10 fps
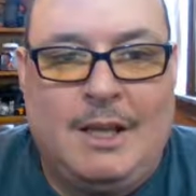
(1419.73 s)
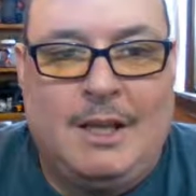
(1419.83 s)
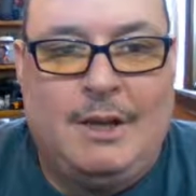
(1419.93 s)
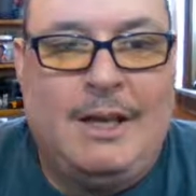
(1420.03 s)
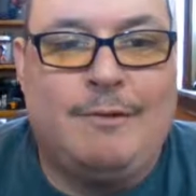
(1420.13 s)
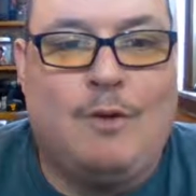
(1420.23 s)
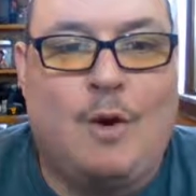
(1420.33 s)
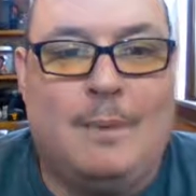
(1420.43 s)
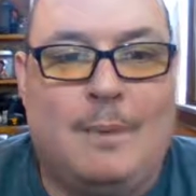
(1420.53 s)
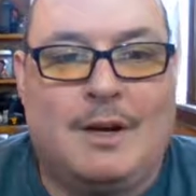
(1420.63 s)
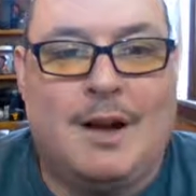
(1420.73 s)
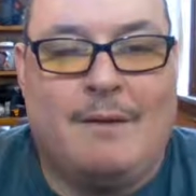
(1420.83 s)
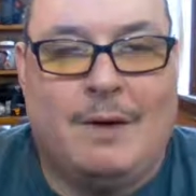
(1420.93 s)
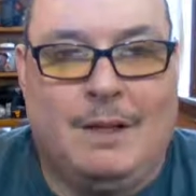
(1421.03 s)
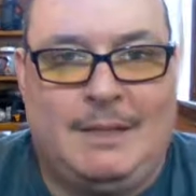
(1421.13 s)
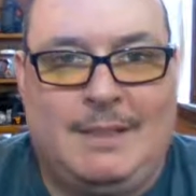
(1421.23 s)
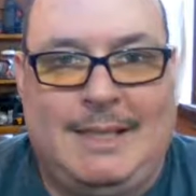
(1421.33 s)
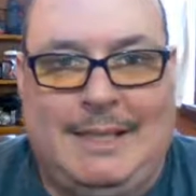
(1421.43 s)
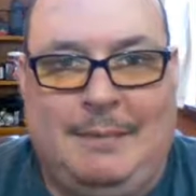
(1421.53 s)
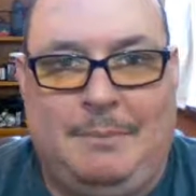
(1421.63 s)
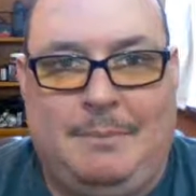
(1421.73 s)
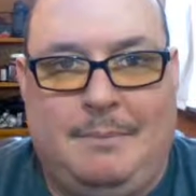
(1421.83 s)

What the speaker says: you need to form your governance team.